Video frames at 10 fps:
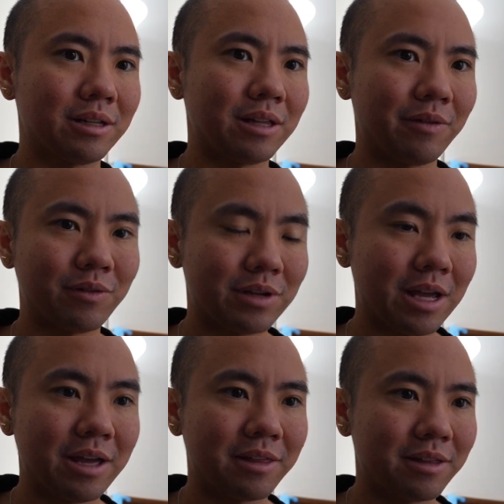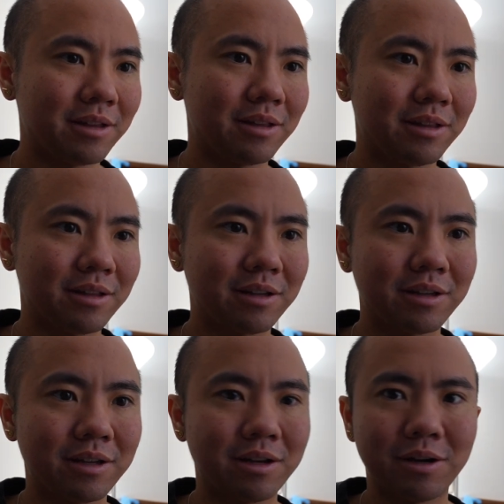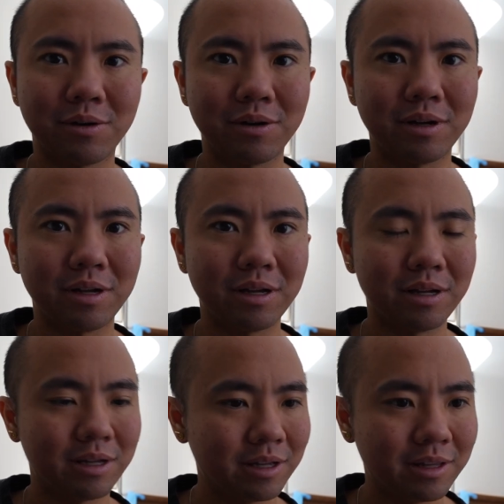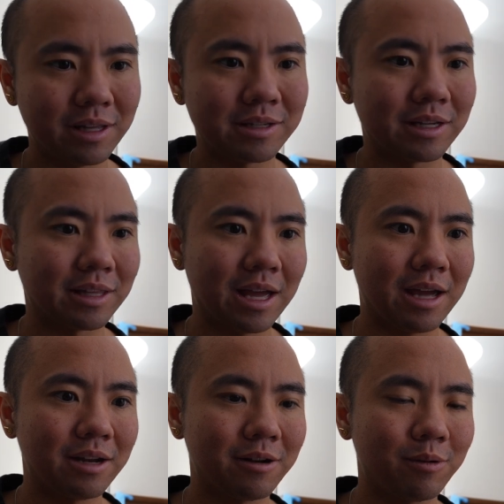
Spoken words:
life or death, you know, things like that.